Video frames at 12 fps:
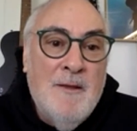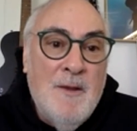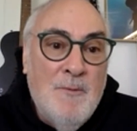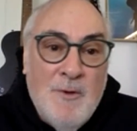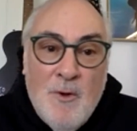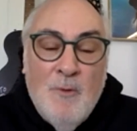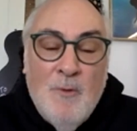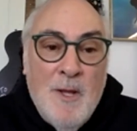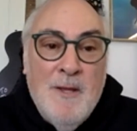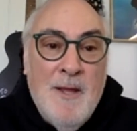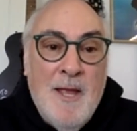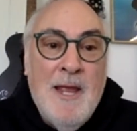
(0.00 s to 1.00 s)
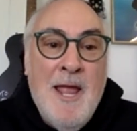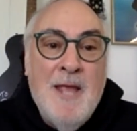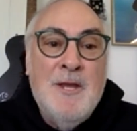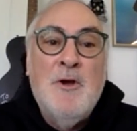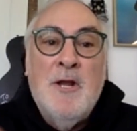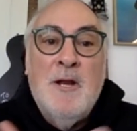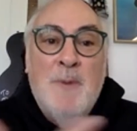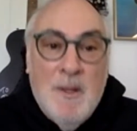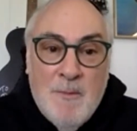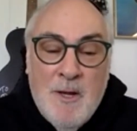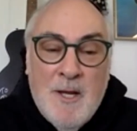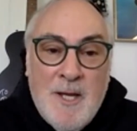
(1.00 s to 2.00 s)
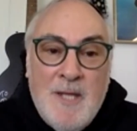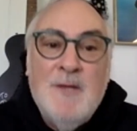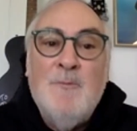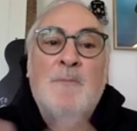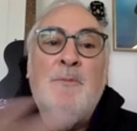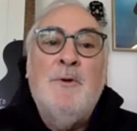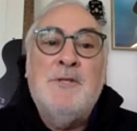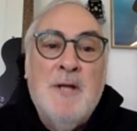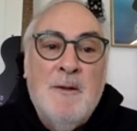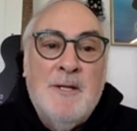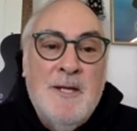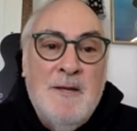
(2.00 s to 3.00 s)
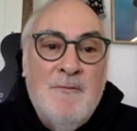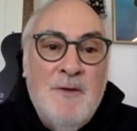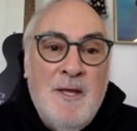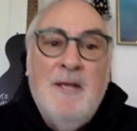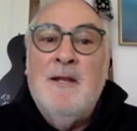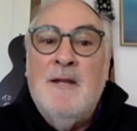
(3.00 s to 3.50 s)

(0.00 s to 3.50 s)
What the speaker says: were told one day, hey, you're going to be the Monkeys and we're going to put you on TV.